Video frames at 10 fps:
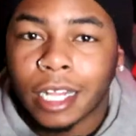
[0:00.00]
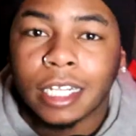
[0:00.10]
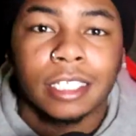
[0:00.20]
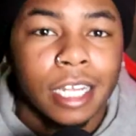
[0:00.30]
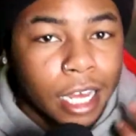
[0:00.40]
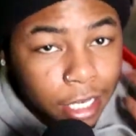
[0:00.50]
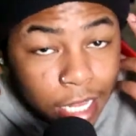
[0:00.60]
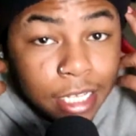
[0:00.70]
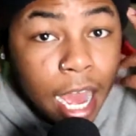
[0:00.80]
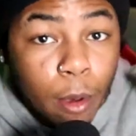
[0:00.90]
that's
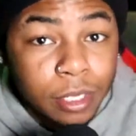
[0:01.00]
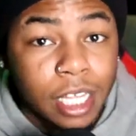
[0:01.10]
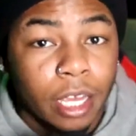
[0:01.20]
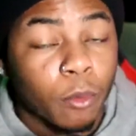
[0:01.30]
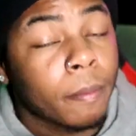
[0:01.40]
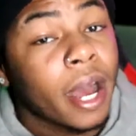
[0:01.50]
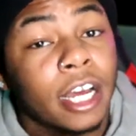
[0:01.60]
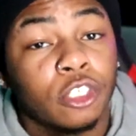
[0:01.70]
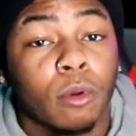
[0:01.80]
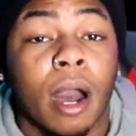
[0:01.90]
that's how I was thinking.
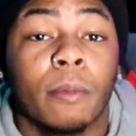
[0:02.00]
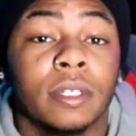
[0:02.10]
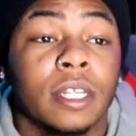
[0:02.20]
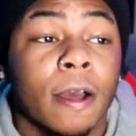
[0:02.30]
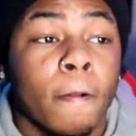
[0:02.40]
Remind you, I was